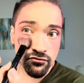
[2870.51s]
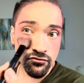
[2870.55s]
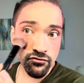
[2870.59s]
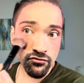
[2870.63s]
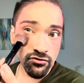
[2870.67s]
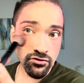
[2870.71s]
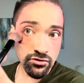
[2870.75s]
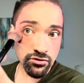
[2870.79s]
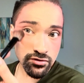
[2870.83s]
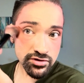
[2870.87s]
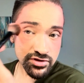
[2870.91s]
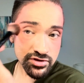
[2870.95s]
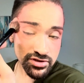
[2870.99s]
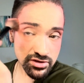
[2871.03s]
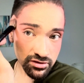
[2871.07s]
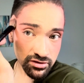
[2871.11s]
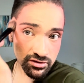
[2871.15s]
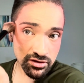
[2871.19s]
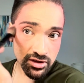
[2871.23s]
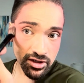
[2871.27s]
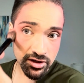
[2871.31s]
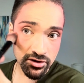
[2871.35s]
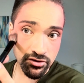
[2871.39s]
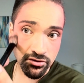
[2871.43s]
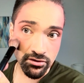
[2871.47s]
first
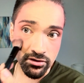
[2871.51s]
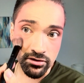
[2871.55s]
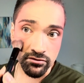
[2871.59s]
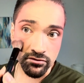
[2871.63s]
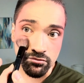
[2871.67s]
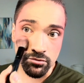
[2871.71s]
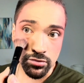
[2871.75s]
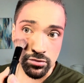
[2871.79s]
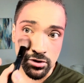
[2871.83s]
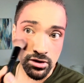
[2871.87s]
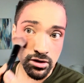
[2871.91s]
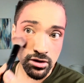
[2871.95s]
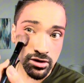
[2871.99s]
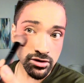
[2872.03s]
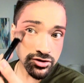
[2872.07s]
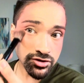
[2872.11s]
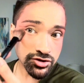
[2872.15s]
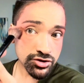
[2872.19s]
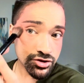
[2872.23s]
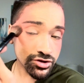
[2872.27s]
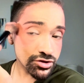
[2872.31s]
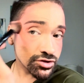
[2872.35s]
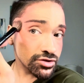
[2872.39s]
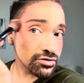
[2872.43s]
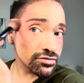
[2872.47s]
layer of
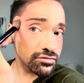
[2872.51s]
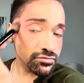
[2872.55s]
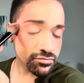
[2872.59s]
blush.